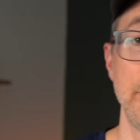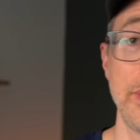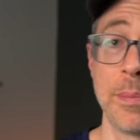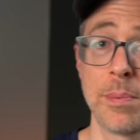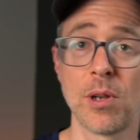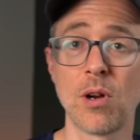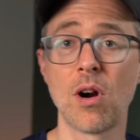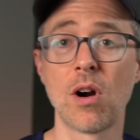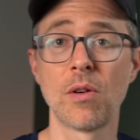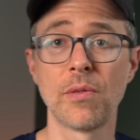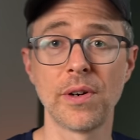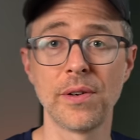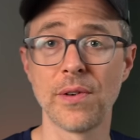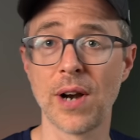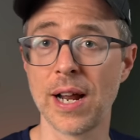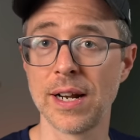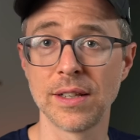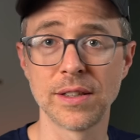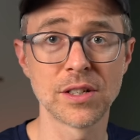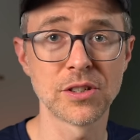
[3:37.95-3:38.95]
people are
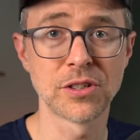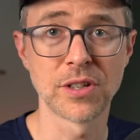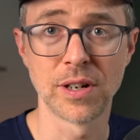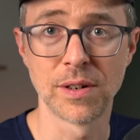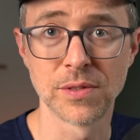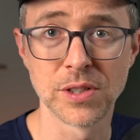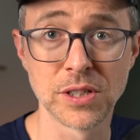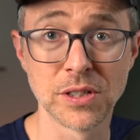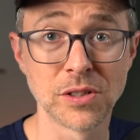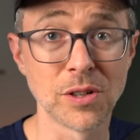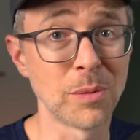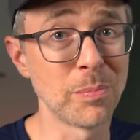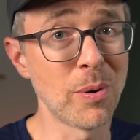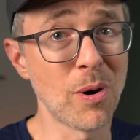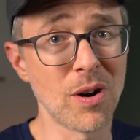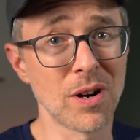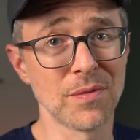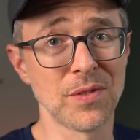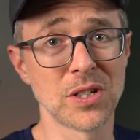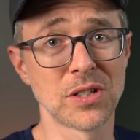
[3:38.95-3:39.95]
rewriting their services or
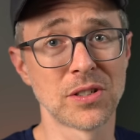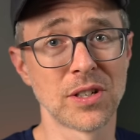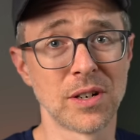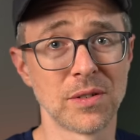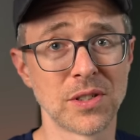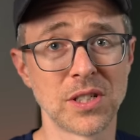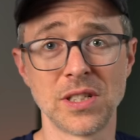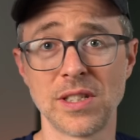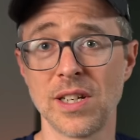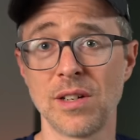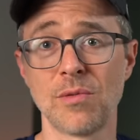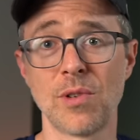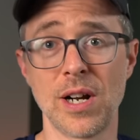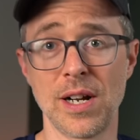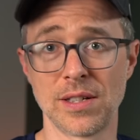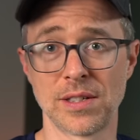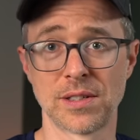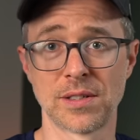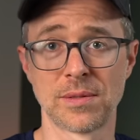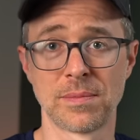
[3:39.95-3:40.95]
part of their services in
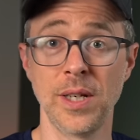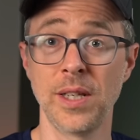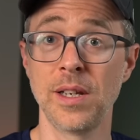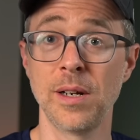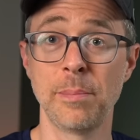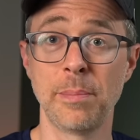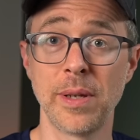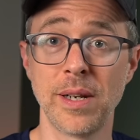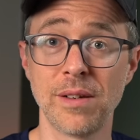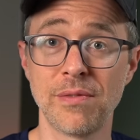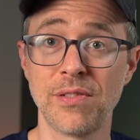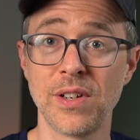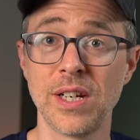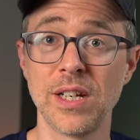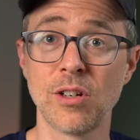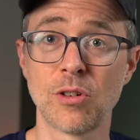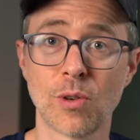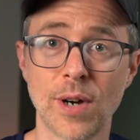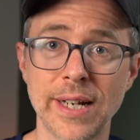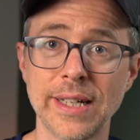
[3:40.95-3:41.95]
Rust, and they're
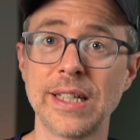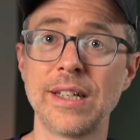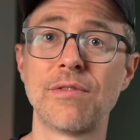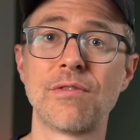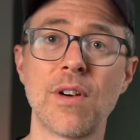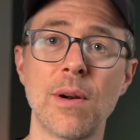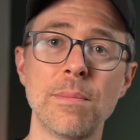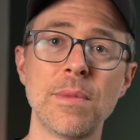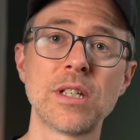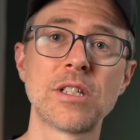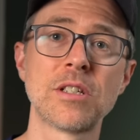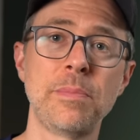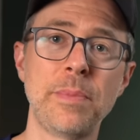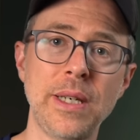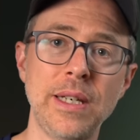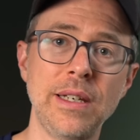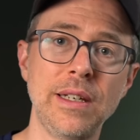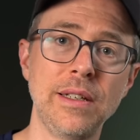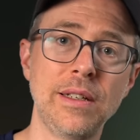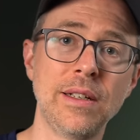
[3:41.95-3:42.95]
benefiting greatly from the
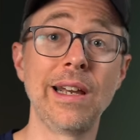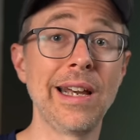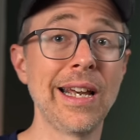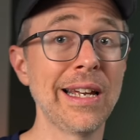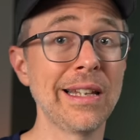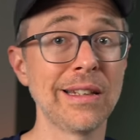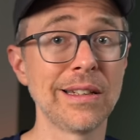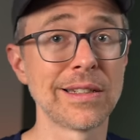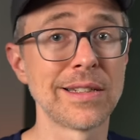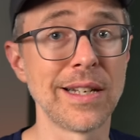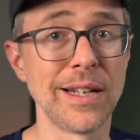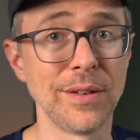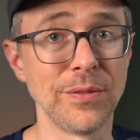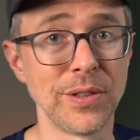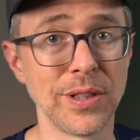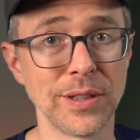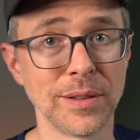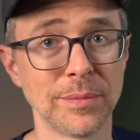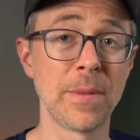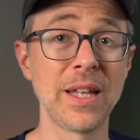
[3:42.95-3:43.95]
speed and the
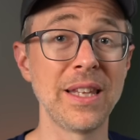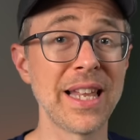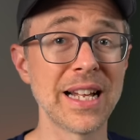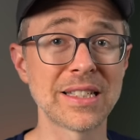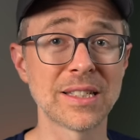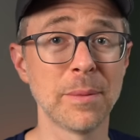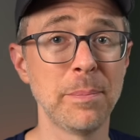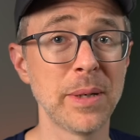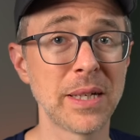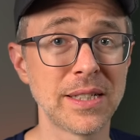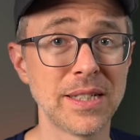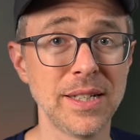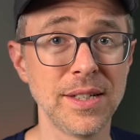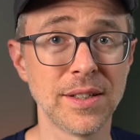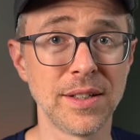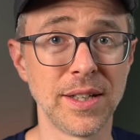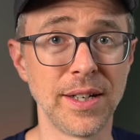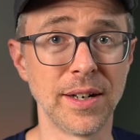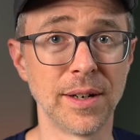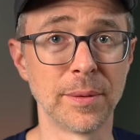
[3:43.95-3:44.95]
safety. And that's a big
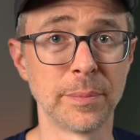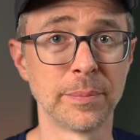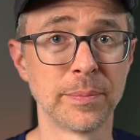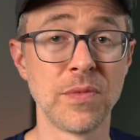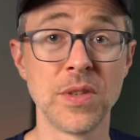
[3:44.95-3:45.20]
deal here.